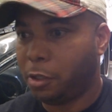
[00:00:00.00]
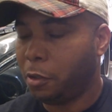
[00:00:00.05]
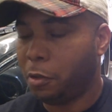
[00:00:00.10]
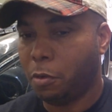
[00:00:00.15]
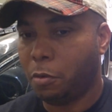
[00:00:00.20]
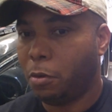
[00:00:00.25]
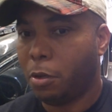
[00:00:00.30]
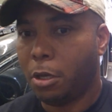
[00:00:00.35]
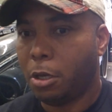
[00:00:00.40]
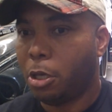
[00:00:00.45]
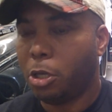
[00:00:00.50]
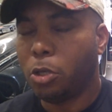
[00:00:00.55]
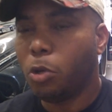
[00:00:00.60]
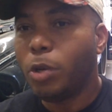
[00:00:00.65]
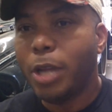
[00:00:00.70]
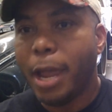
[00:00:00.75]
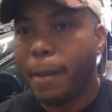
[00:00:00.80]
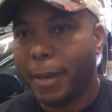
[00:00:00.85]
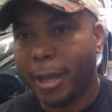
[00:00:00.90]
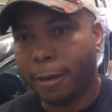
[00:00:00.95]
to you
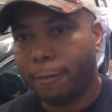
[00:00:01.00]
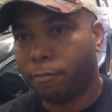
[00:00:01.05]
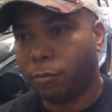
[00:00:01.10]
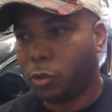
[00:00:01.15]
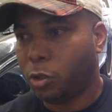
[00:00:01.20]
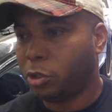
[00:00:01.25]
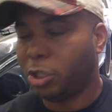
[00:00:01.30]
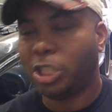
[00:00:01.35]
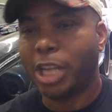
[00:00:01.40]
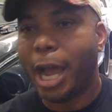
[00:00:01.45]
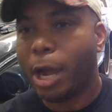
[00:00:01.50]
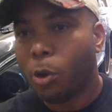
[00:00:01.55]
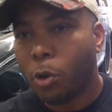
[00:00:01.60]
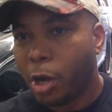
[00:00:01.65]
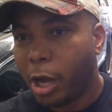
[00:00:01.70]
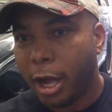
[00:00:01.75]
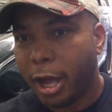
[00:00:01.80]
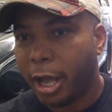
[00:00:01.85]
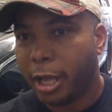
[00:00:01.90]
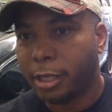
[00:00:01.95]
name it, to
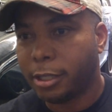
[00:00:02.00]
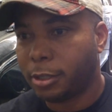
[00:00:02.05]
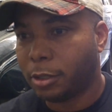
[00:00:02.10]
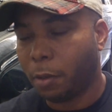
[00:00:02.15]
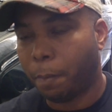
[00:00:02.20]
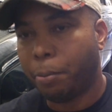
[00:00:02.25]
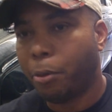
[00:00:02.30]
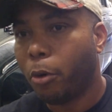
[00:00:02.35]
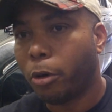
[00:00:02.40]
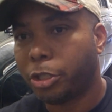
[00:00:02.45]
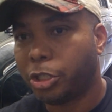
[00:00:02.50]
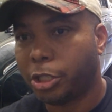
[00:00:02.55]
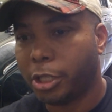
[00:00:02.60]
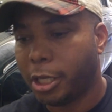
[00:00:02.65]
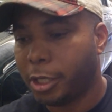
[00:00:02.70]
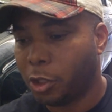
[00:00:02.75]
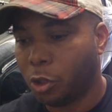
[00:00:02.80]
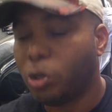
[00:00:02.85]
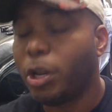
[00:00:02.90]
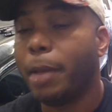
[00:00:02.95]
Jaguars, to
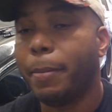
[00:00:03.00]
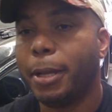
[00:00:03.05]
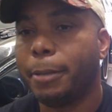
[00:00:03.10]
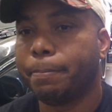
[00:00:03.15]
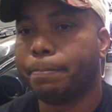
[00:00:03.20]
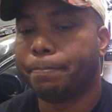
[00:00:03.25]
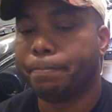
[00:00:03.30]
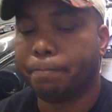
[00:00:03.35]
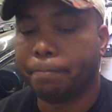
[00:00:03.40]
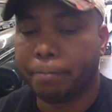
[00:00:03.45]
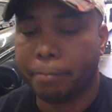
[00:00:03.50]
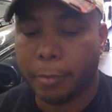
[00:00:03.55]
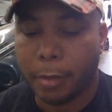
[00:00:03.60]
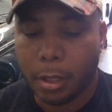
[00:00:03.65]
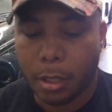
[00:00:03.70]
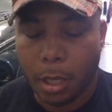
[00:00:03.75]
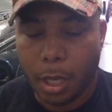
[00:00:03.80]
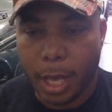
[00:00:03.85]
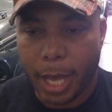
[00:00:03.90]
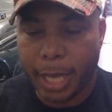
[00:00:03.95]
Porsches, you name it.
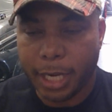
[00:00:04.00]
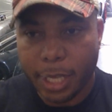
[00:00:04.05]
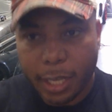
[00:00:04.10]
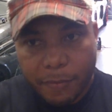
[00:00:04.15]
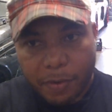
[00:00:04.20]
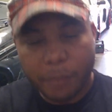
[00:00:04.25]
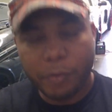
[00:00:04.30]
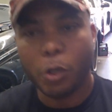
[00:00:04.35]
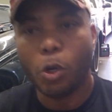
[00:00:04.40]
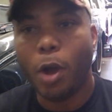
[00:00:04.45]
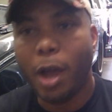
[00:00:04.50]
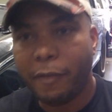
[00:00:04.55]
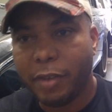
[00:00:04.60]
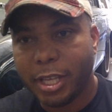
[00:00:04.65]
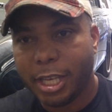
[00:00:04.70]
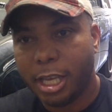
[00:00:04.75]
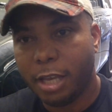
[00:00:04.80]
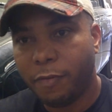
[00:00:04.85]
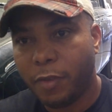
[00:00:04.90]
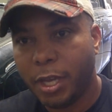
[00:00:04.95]
And even if you don't have
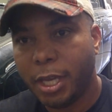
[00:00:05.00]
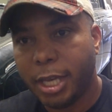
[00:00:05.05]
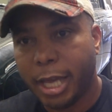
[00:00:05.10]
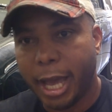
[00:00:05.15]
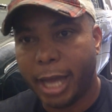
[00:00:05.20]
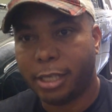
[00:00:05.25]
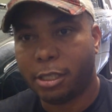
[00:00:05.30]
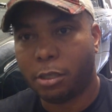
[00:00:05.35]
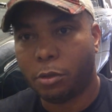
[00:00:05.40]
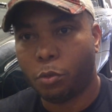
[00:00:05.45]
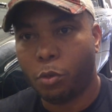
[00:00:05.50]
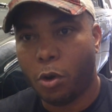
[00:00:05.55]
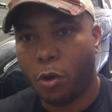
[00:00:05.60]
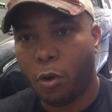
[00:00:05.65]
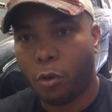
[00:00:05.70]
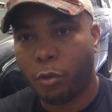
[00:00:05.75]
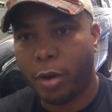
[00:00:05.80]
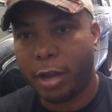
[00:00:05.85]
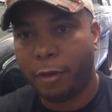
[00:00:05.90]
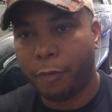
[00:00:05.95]
an EV yet,
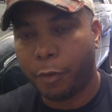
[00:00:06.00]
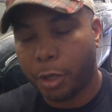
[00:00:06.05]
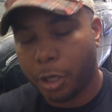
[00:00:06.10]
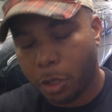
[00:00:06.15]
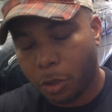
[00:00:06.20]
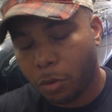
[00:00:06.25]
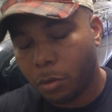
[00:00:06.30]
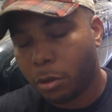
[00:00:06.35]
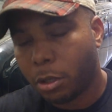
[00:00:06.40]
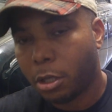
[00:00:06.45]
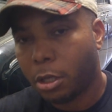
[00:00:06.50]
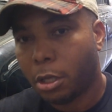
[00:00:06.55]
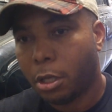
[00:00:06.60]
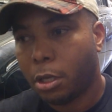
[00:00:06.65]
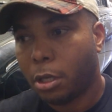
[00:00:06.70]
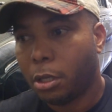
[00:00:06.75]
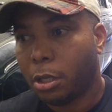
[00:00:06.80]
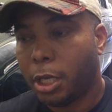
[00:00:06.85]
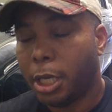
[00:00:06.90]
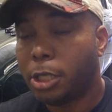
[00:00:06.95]
real red for you,
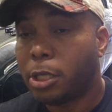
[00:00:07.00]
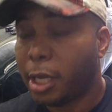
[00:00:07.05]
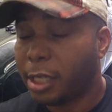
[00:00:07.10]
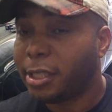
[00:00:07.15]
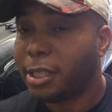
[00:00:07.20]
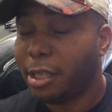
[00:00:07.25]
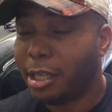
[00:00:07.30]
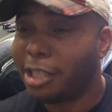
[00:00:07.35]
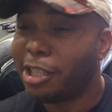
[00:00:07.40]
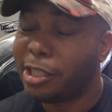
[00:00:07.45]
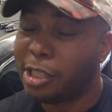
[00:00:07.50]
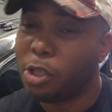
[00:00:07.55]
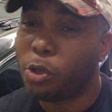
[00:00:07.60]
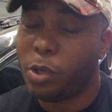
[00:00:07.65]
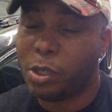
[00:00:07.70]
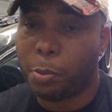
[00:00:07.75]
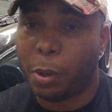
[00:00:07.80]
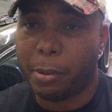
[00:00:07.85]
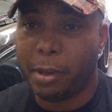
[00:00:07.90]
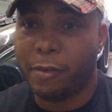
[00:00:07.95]
it does
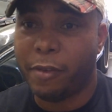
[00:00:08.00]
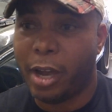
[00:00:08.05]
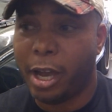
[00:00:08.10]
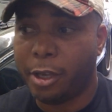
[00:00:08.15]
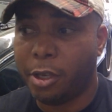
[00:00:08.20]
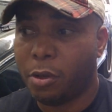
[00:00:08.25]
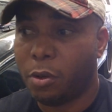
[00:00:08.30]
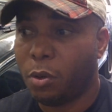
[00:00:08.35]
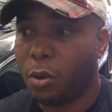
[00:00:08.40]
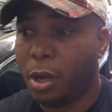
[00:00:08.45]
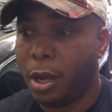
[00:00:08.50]
increase property value.